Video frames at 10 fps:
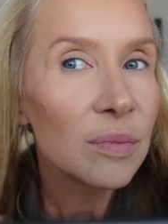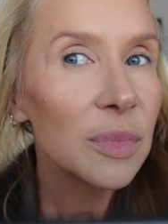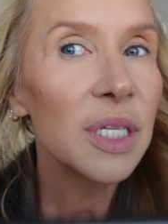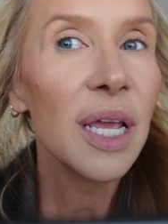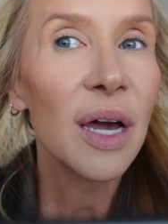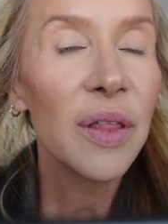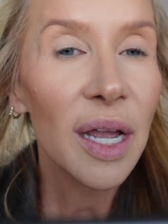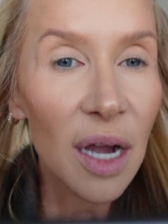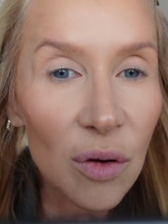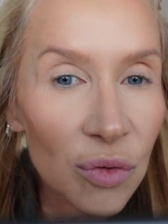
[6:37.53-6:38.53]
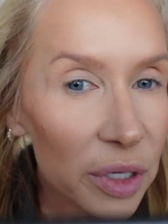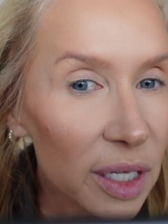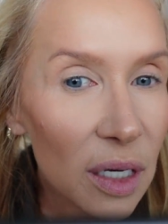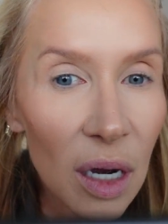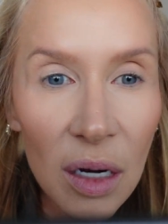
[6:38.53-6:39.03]
See how that got
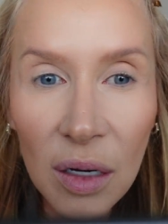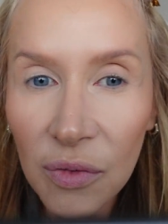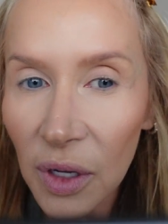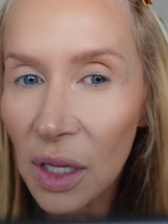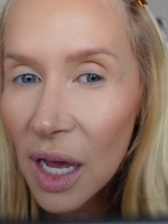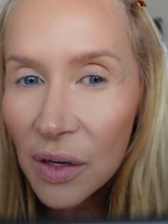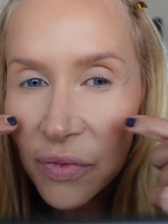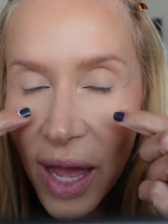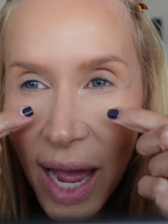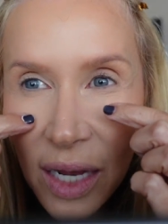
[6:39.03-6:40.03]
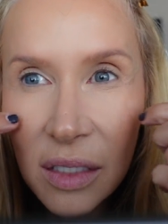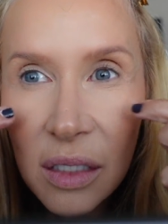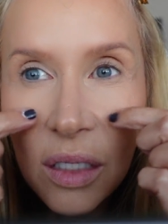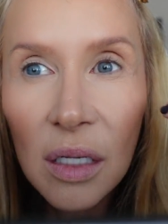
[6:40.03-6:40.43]
rid of a lot of that